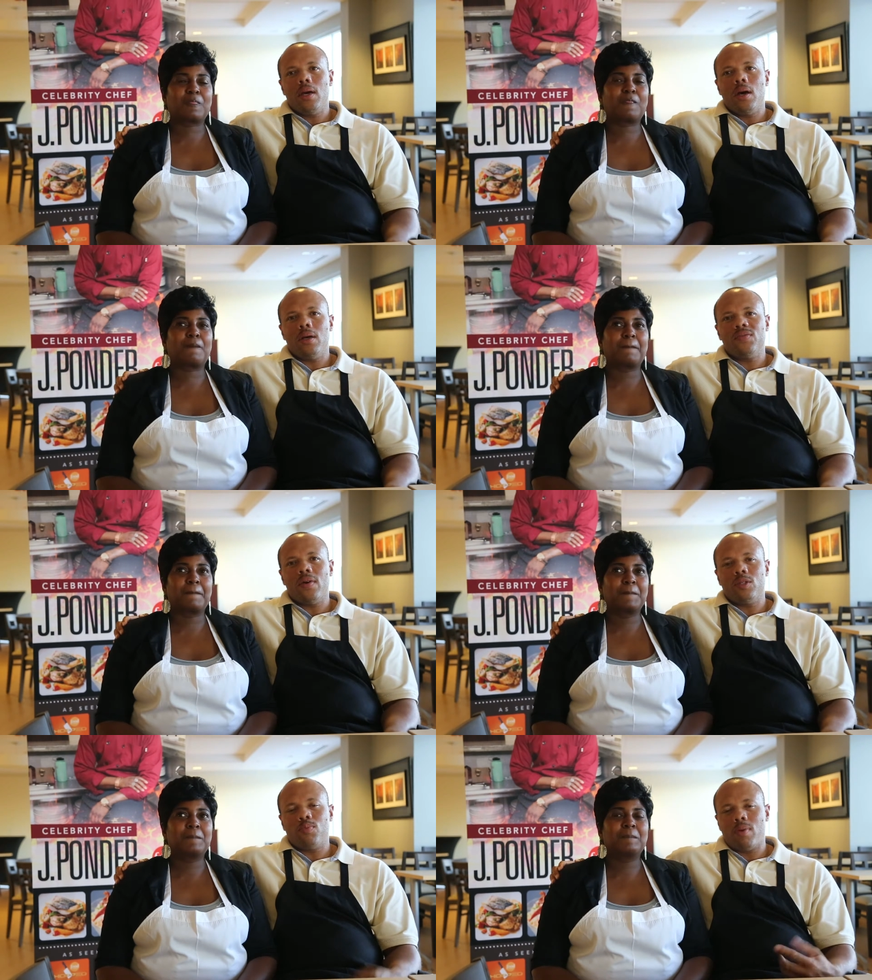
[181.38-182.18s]
Speaker 1: as far
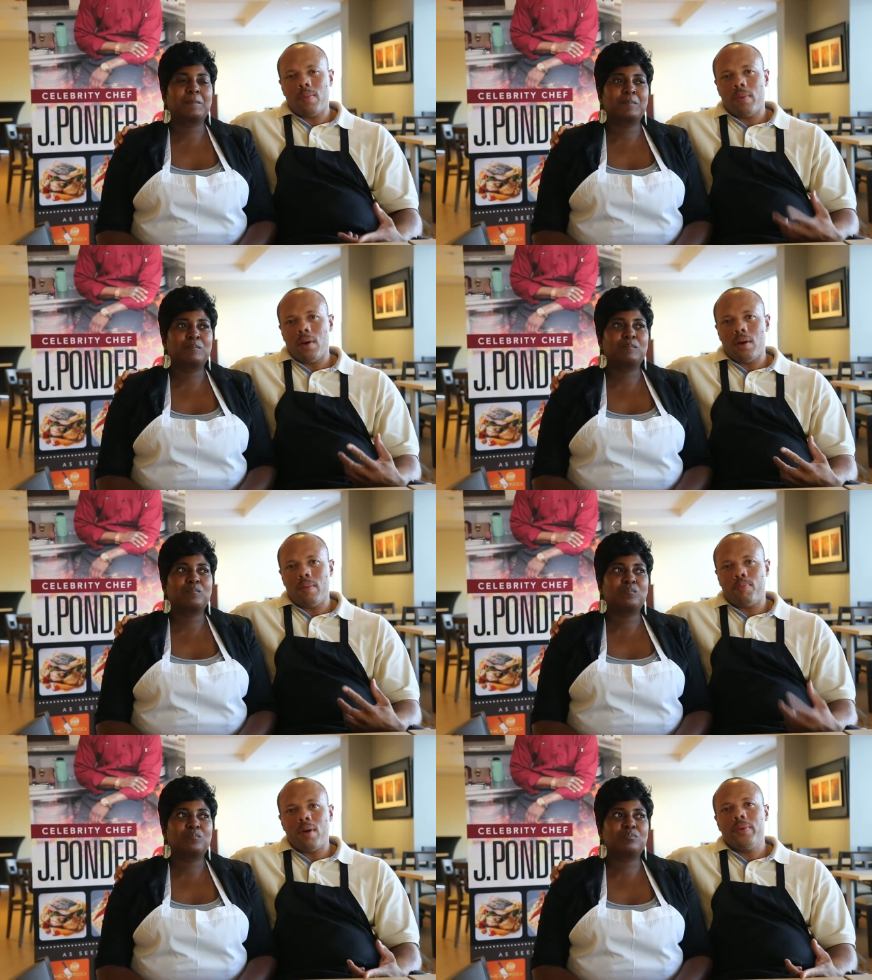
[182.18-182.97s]
as prep, uh,
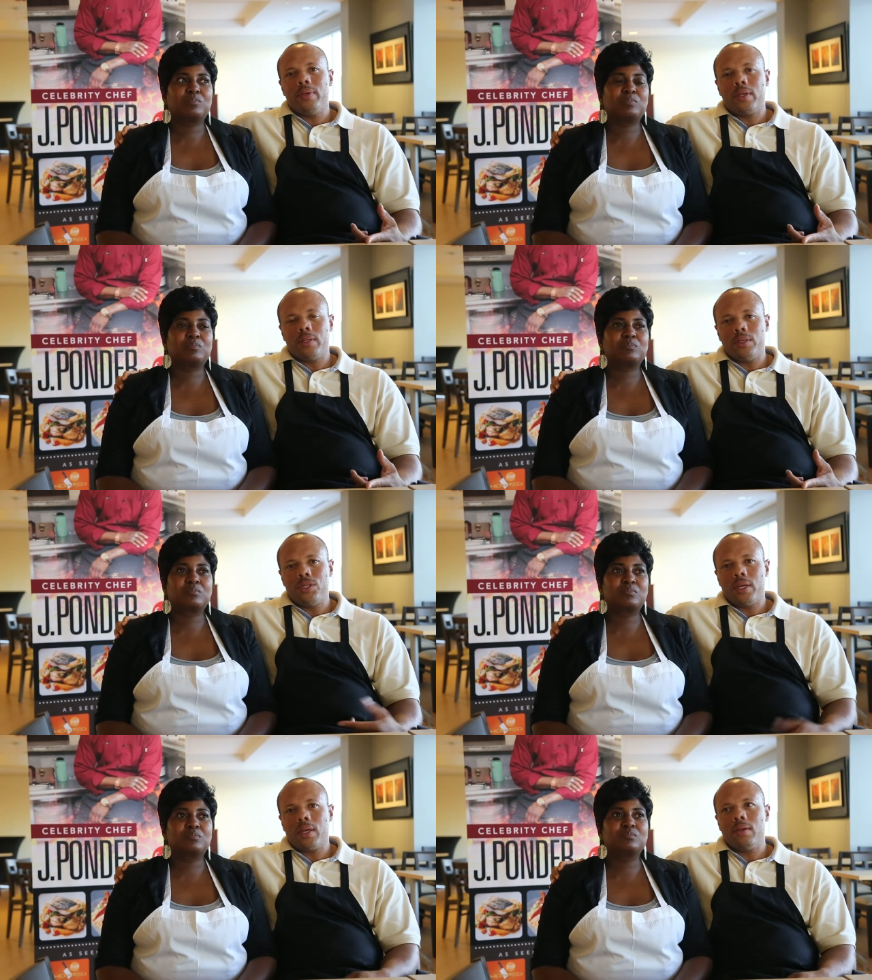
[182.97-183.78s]
prepping the
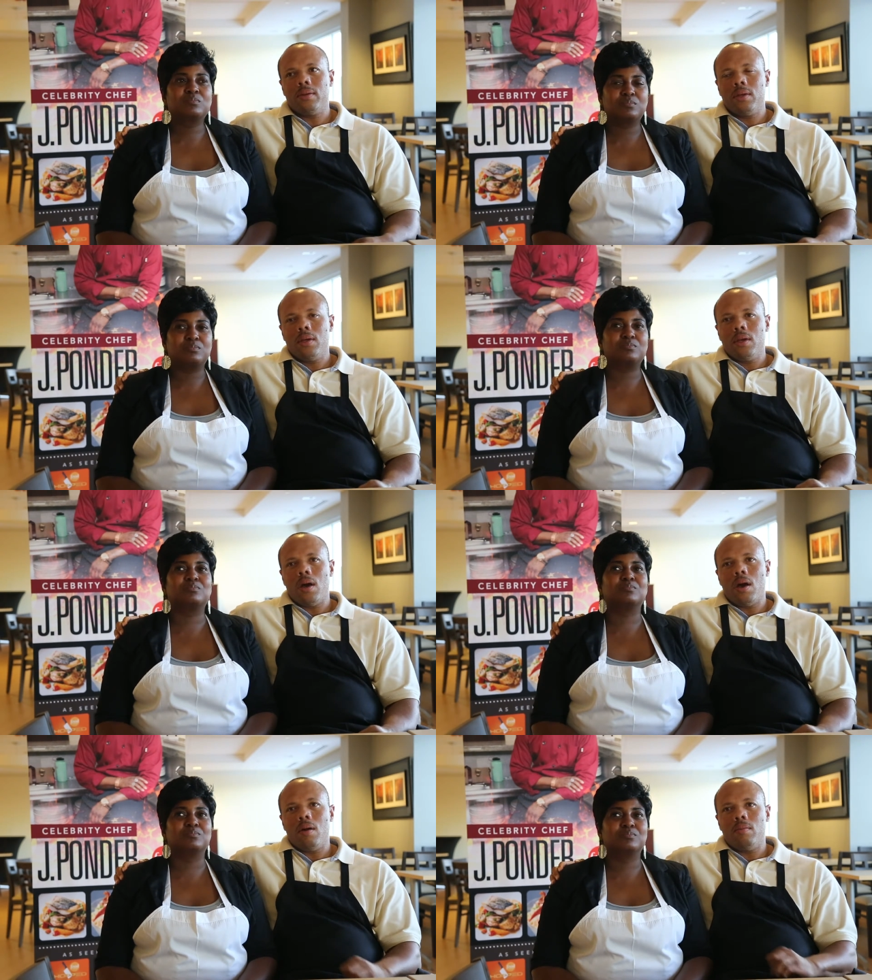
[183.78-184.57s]
chicken,
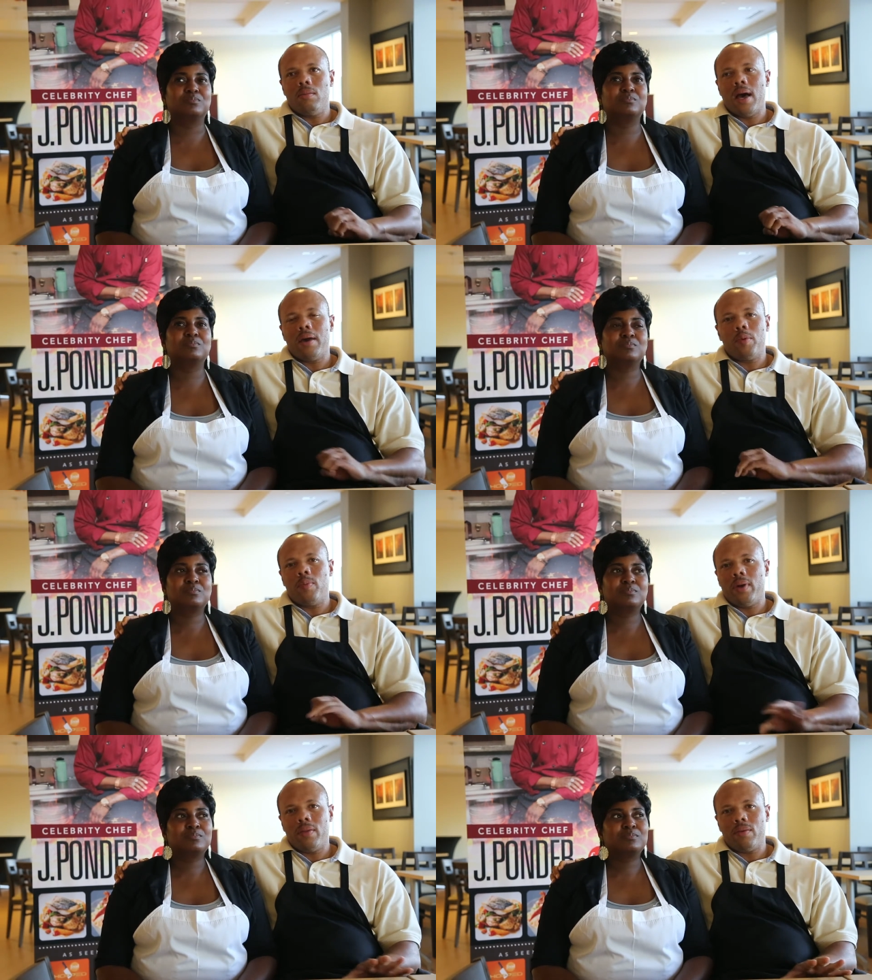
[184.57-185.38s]
um, how to
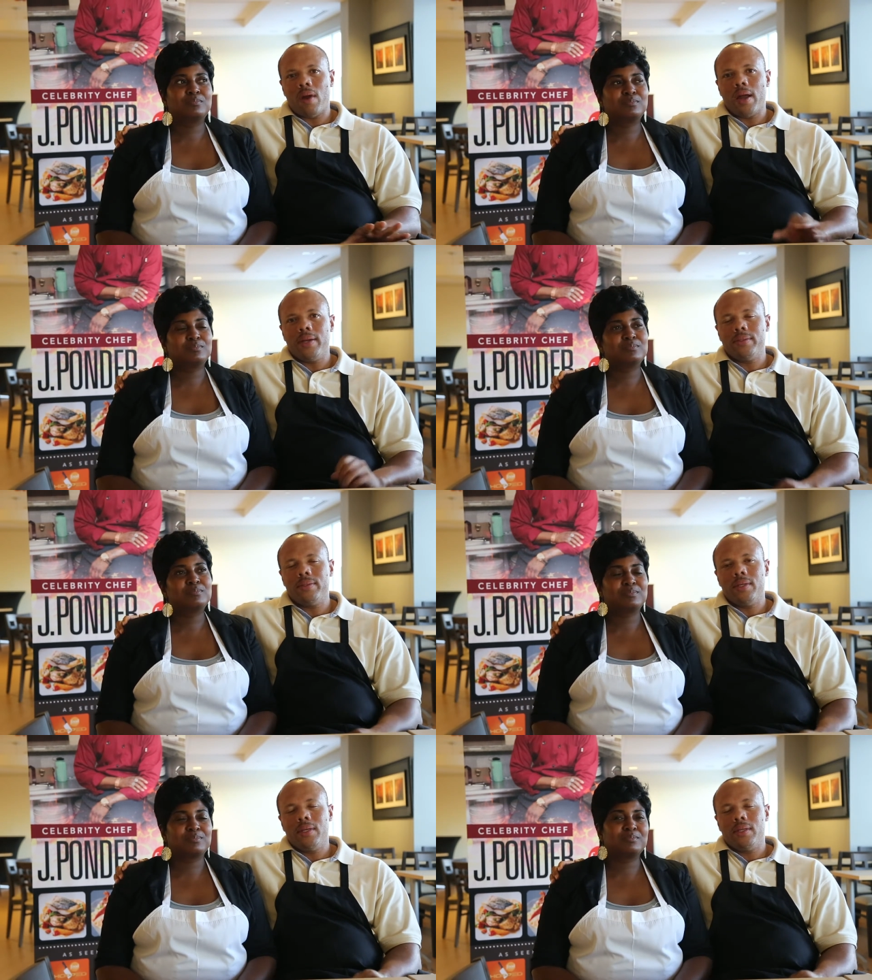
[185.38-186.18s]
prepare the rice,
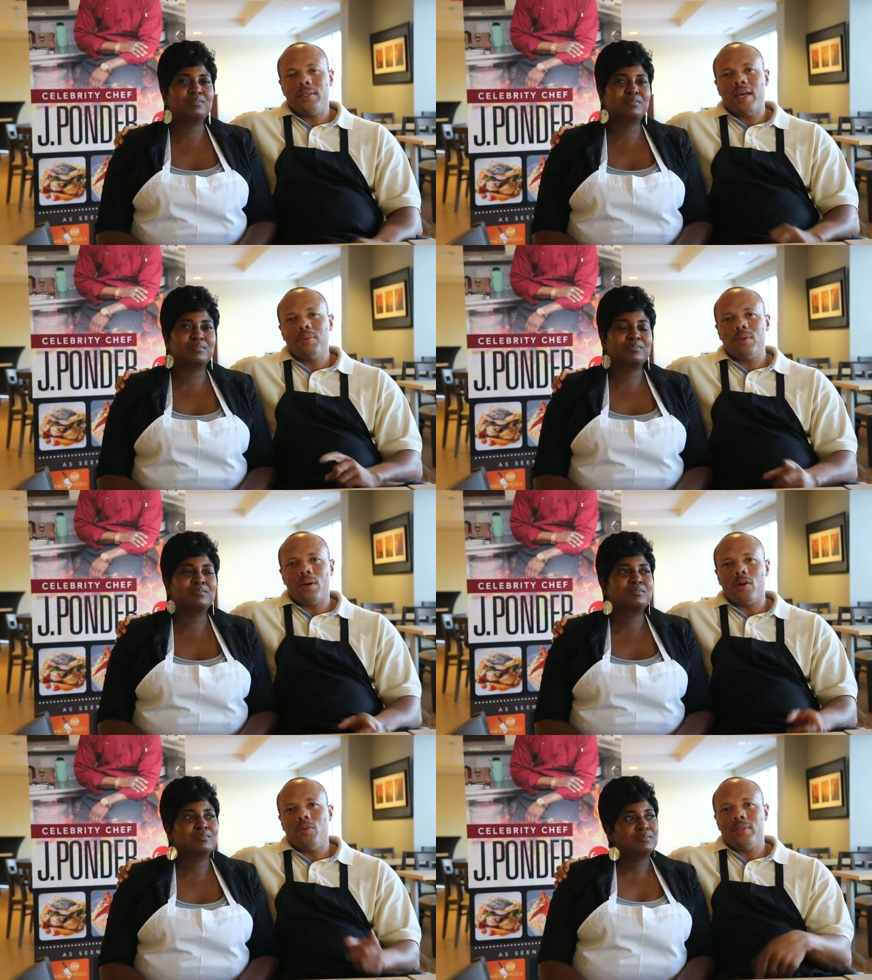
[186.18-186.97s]
the types of
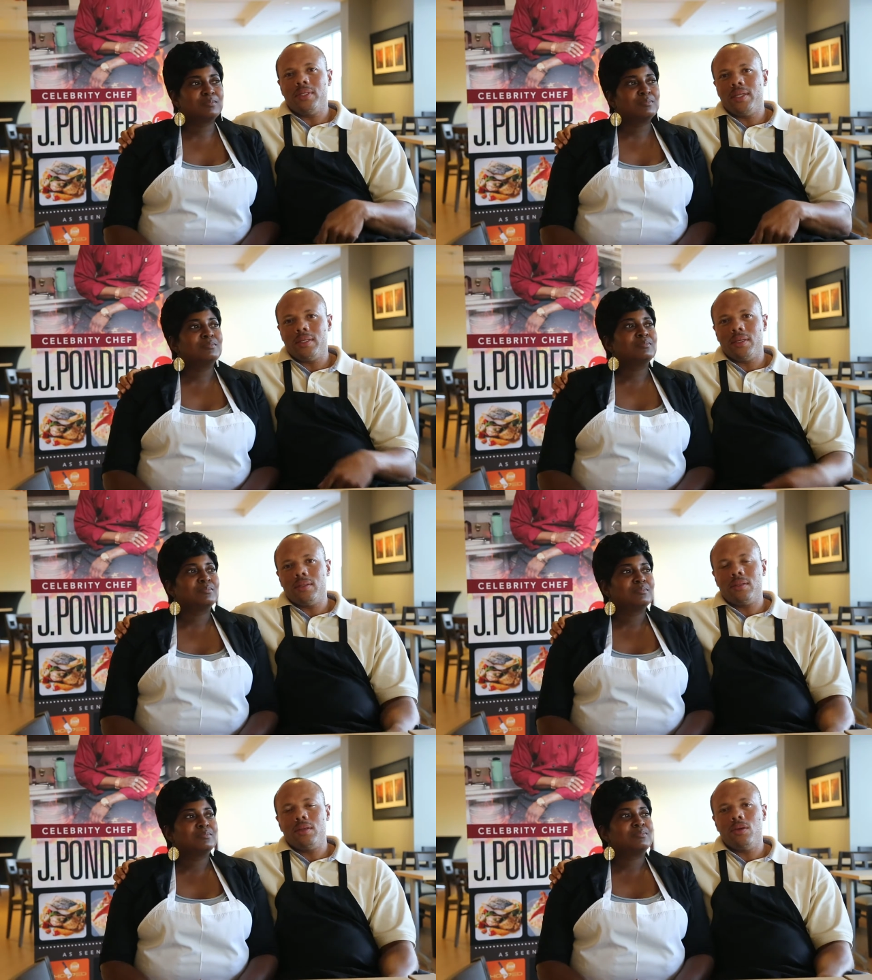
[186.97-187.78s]
herbs, the seasonings
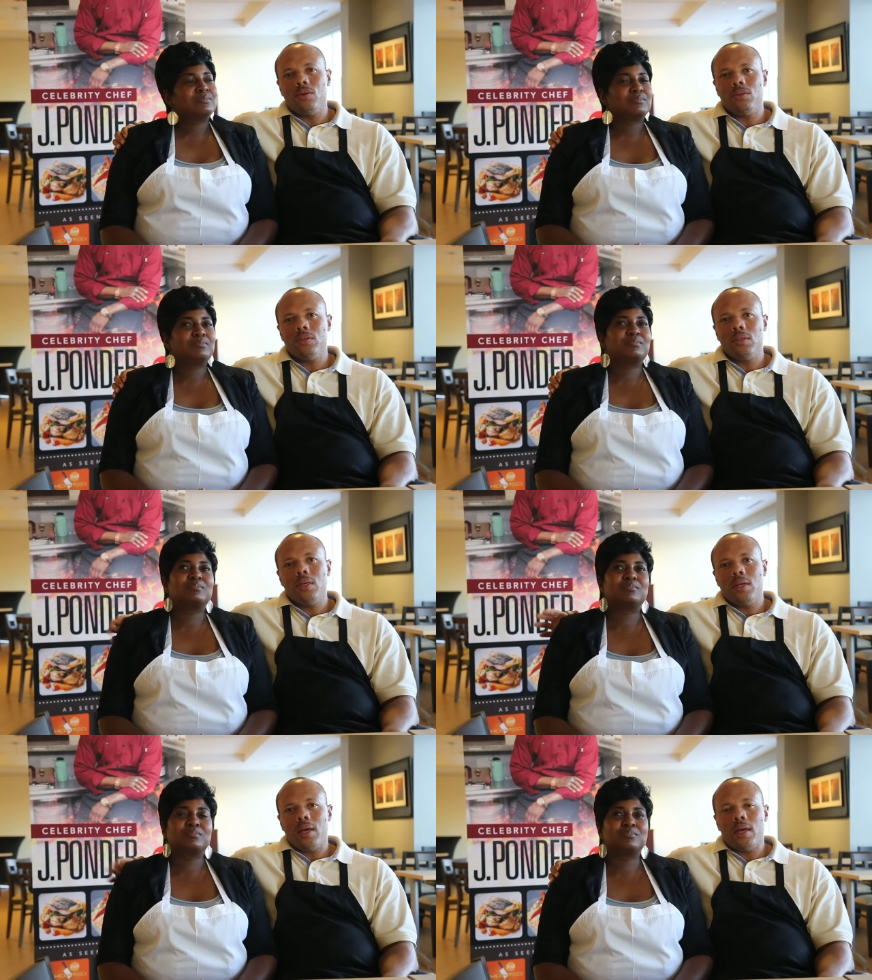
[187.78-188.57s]
to use,
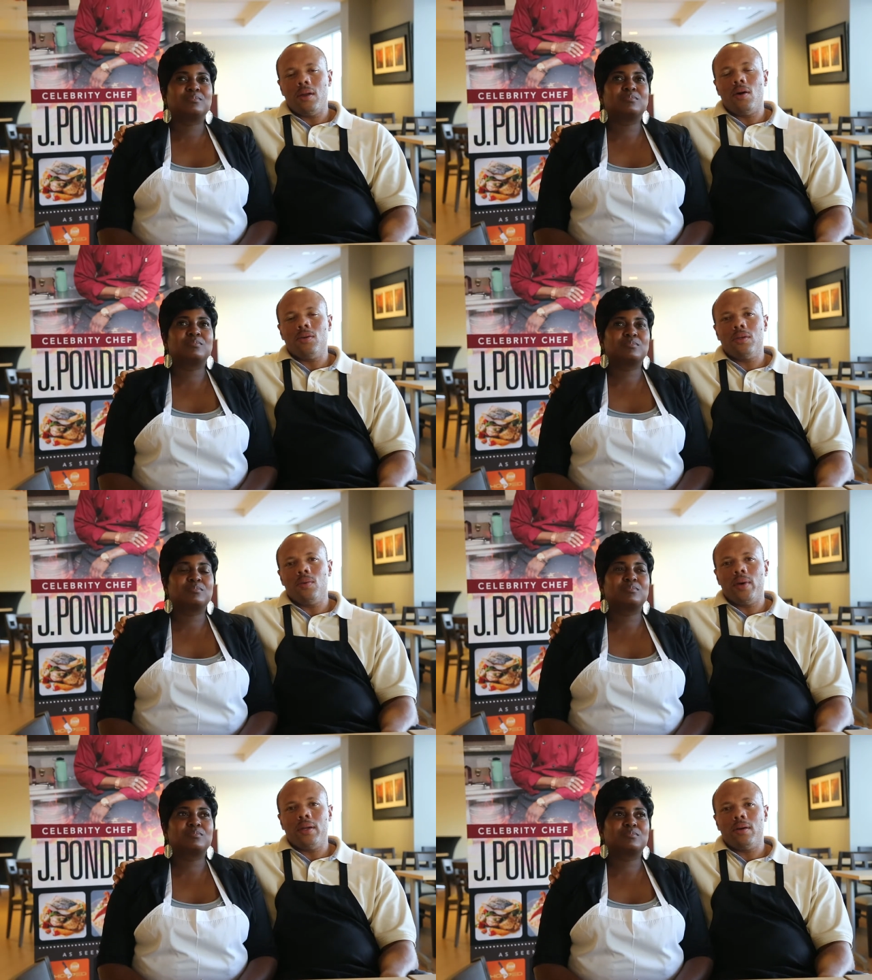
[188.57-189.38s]
and the ultimate
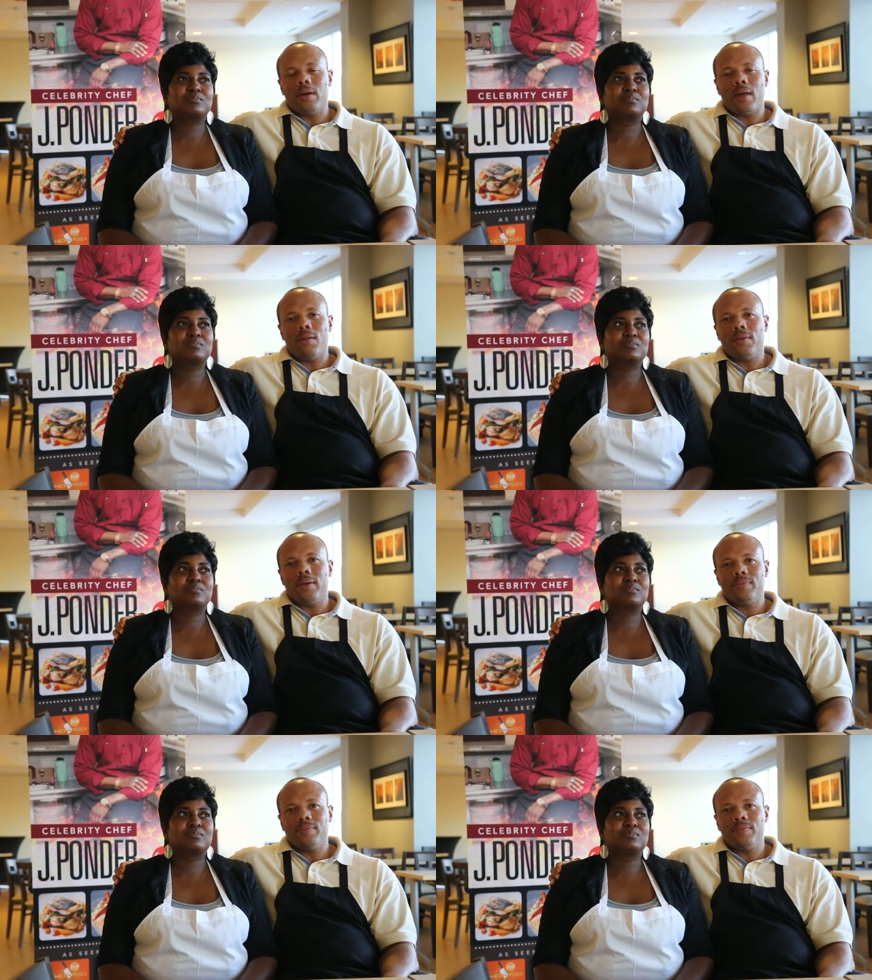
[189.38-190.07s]
way to cook healthy.